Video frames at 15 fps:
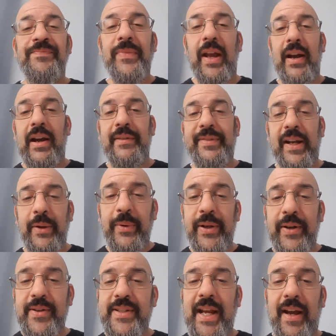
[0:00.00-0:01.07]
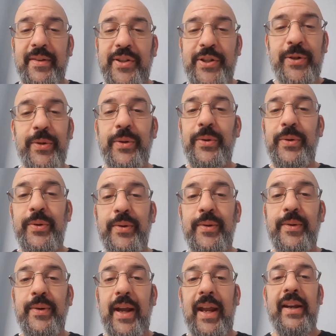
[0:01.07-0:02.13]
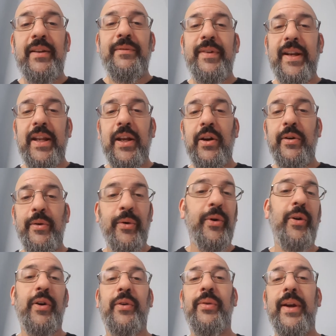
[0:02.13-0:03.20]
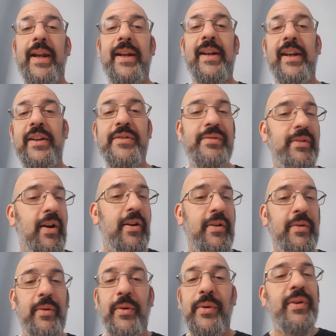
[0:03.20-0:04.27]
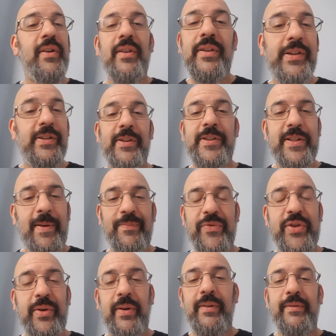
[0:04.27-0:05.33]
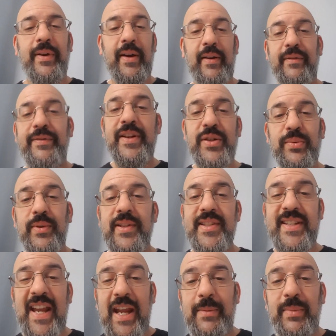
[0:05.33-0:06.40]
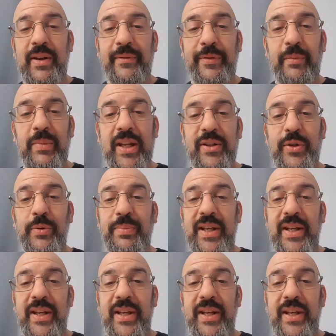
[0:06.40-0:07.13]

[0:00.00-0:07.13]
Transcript: Uh, if anyone knows how to edit video or create an intro or some sort of a visual segment for me to